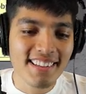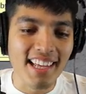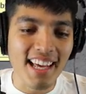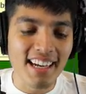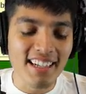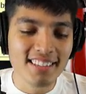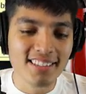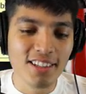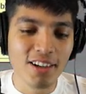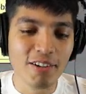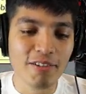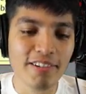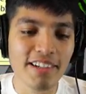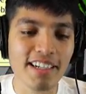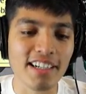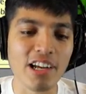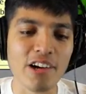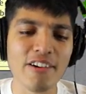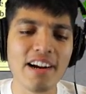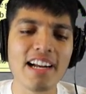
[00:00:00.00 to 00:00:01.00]
that is so
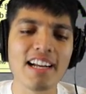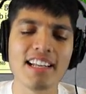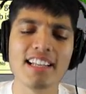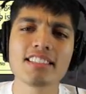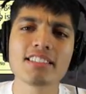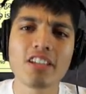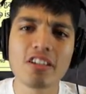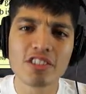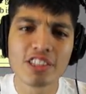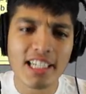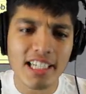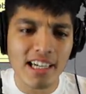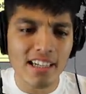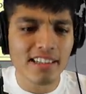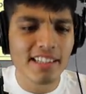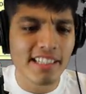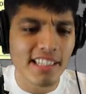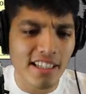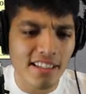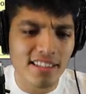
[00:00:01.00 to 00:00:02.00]
weird. Alright, let's go check out
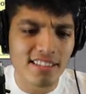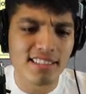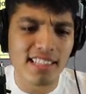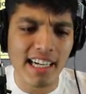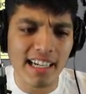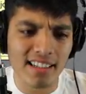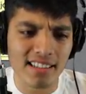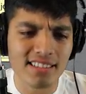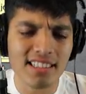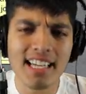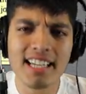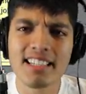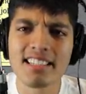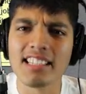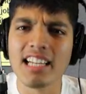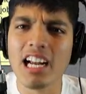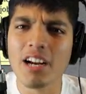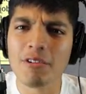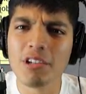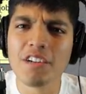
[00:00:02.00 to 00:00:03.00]
the other side. There's like
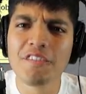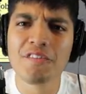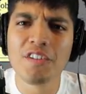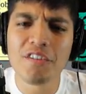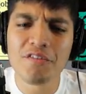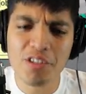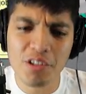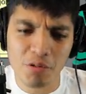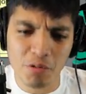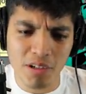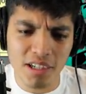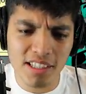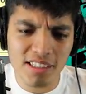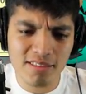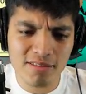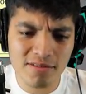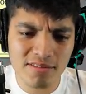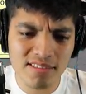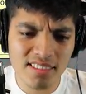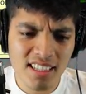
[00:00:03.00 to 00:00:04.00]
an Area
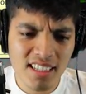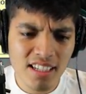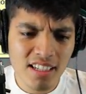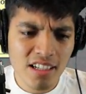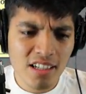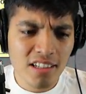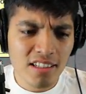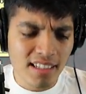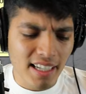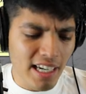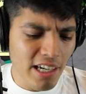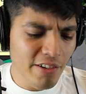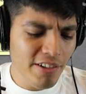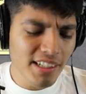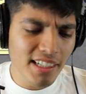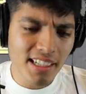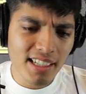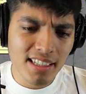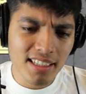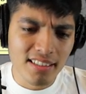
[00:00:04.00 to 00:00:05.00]
51
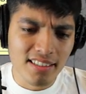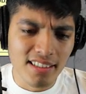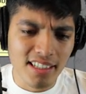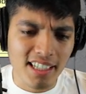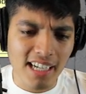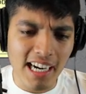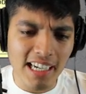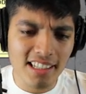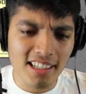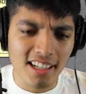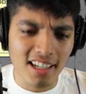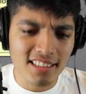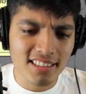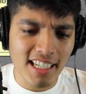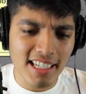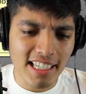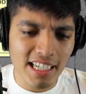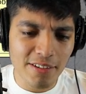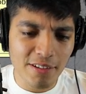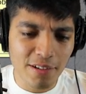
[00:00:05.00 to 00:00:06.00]
area. It kind of looks
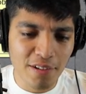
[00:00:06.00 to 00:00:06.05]
like